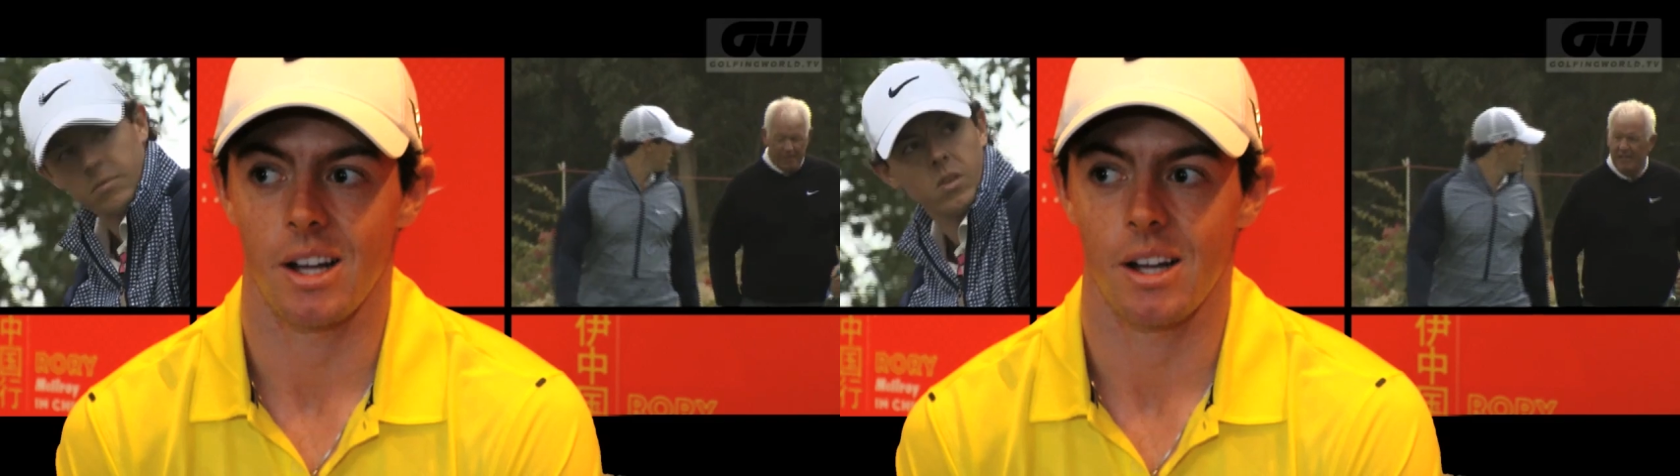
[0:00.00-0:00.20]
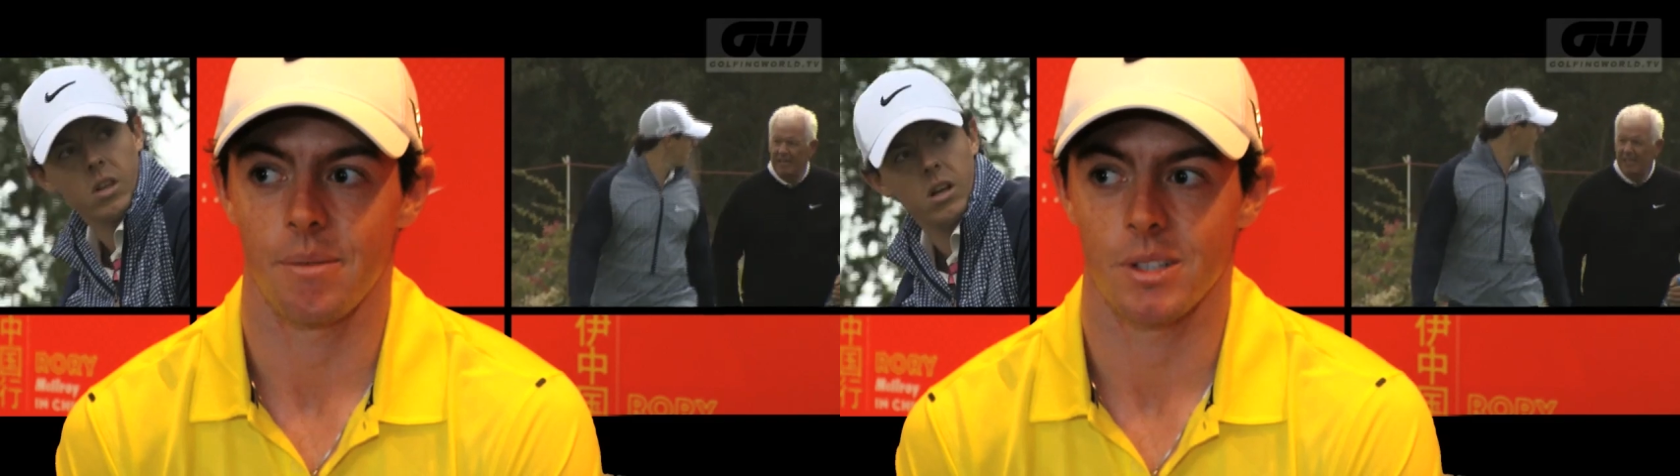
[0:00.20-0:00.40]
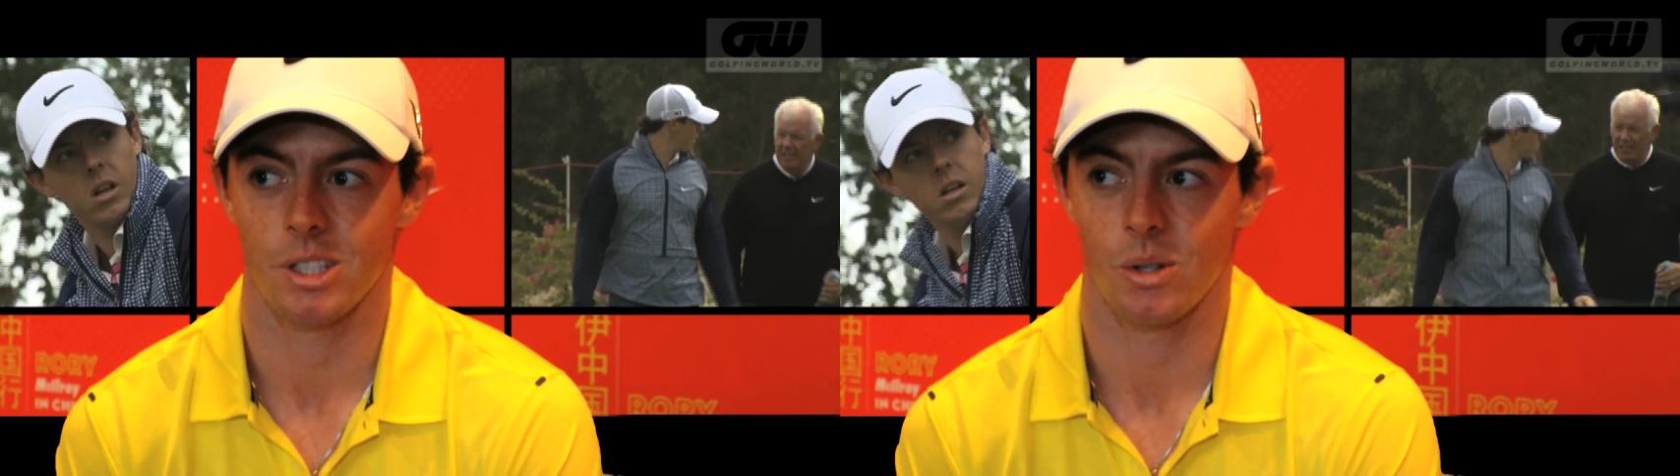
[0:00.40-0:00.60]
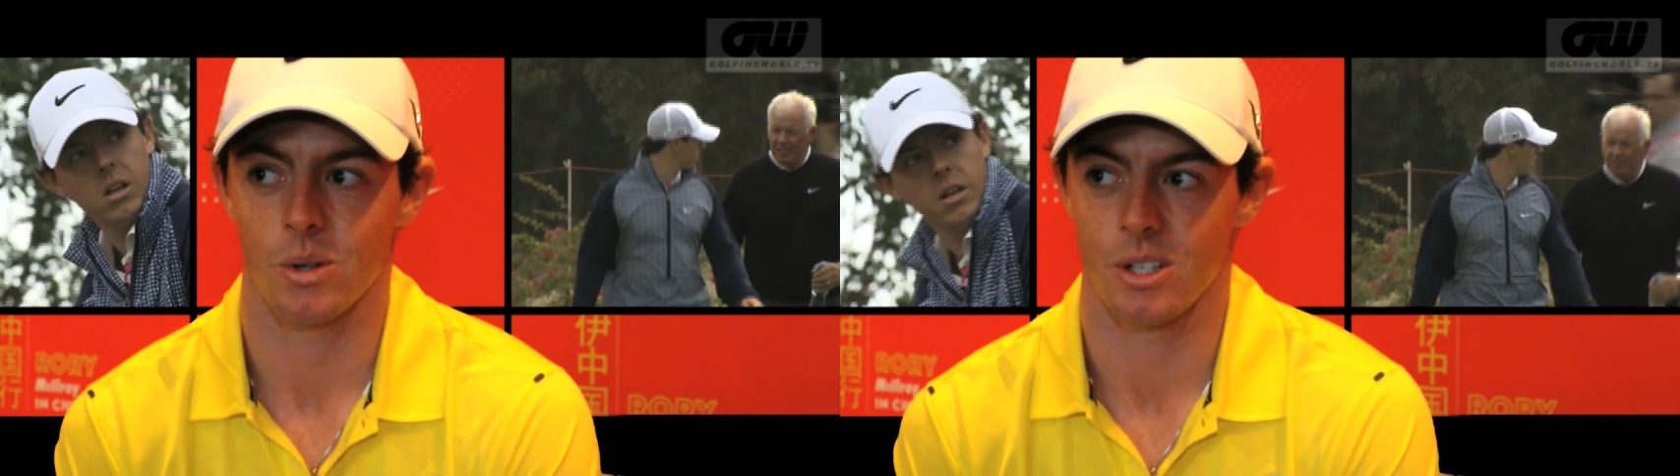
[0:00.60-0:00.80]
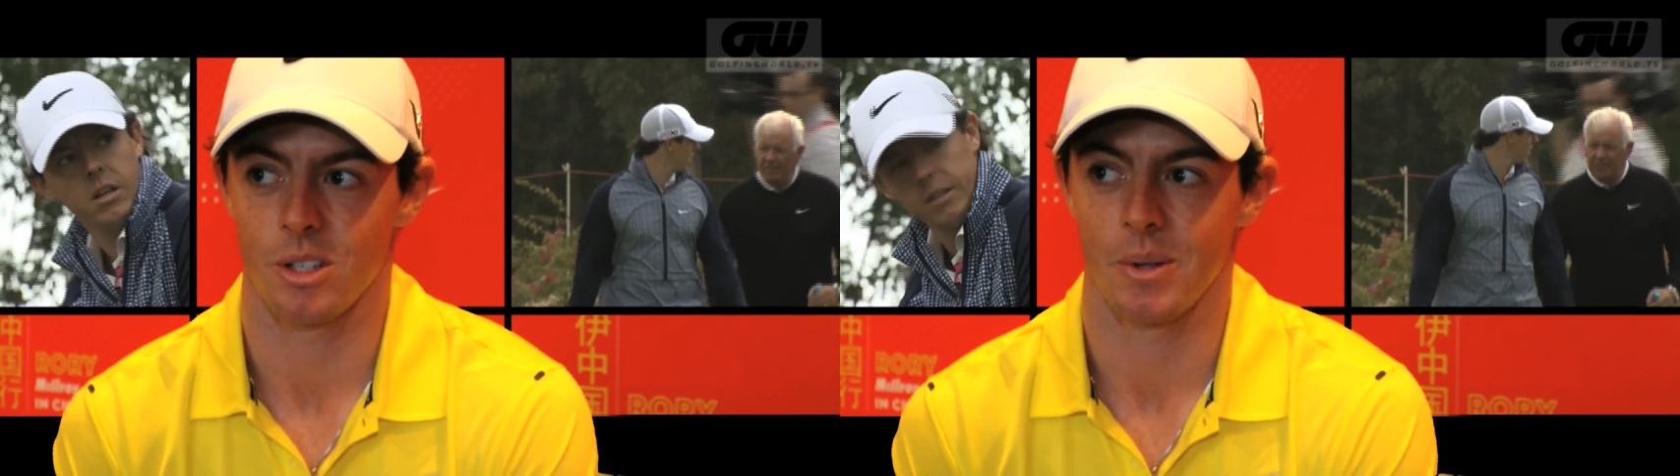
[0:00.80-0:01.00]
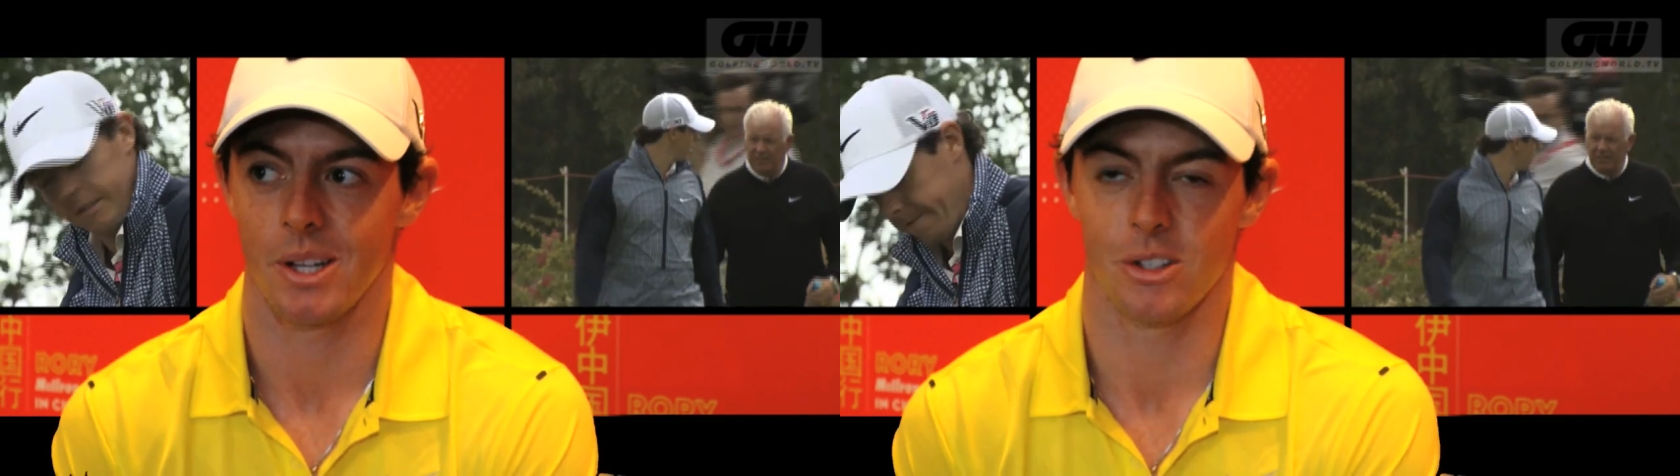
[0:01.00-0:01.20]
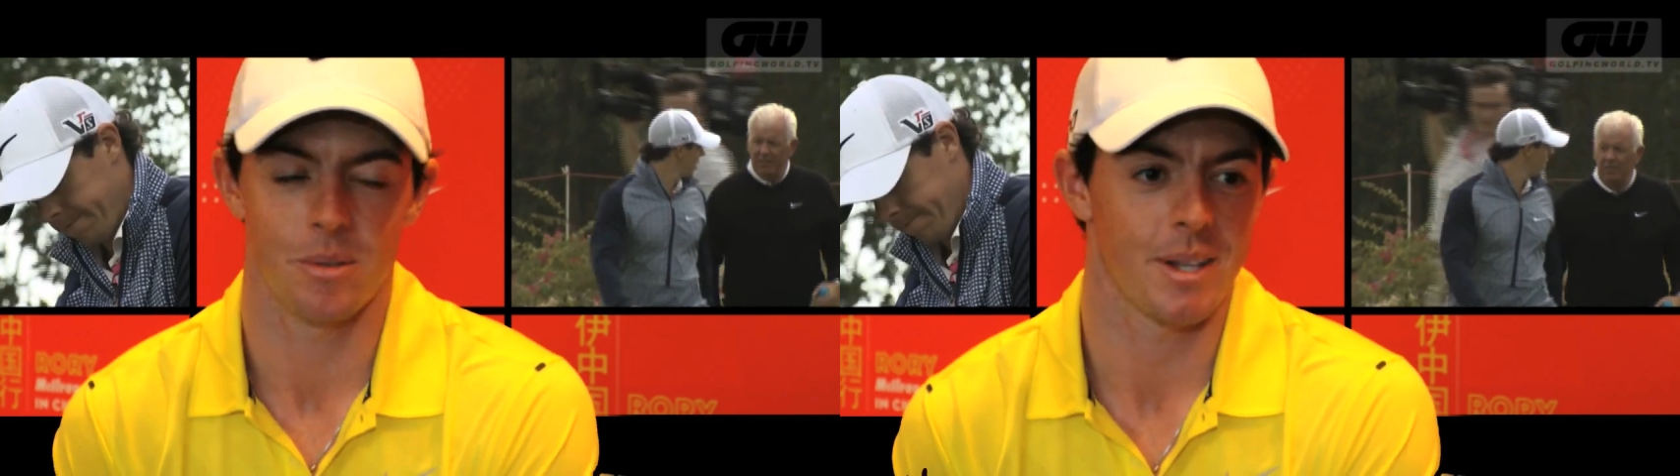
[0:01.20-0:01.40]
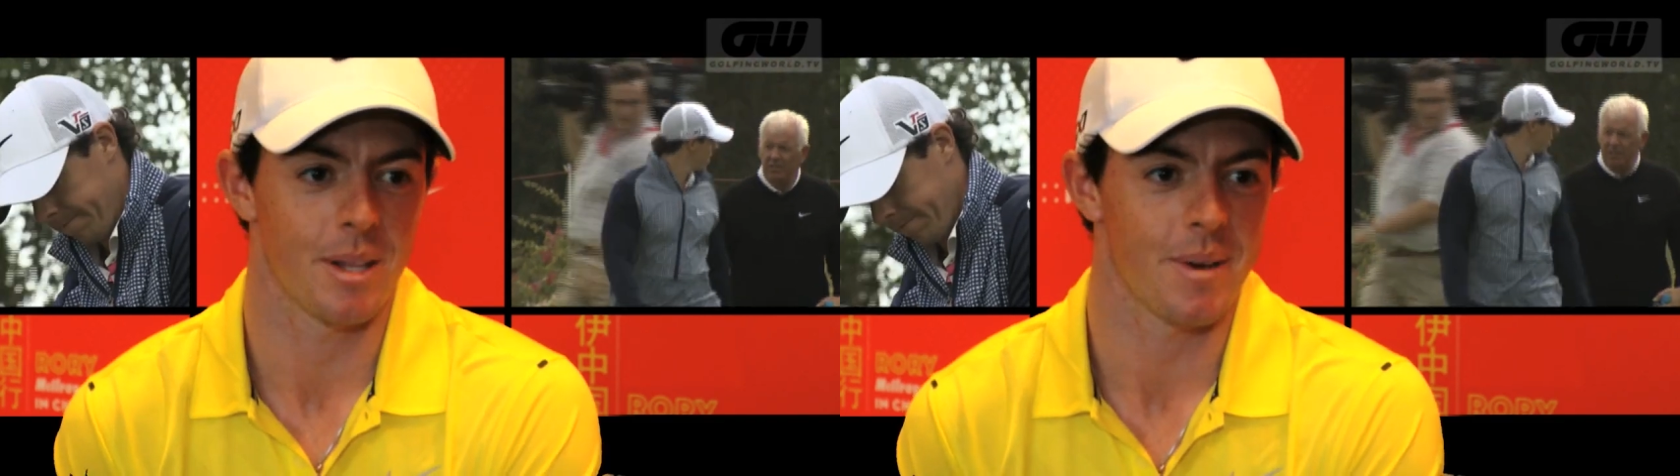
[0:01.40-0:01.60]
Um, it's a course that's been good
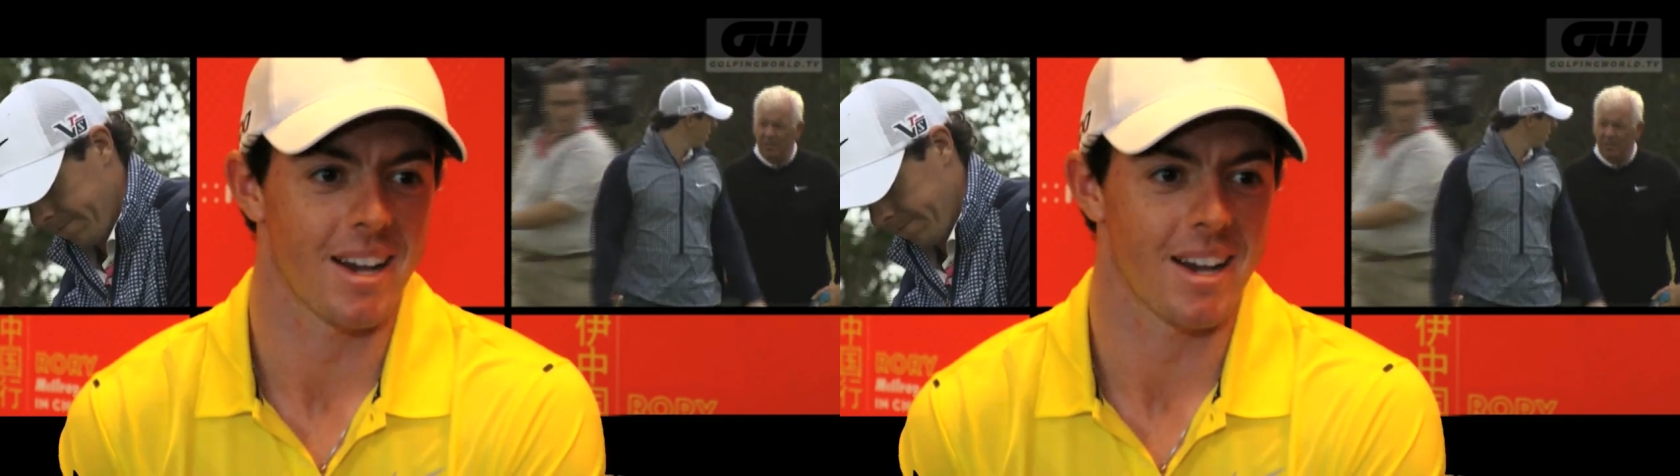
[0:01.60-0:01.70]
to me in the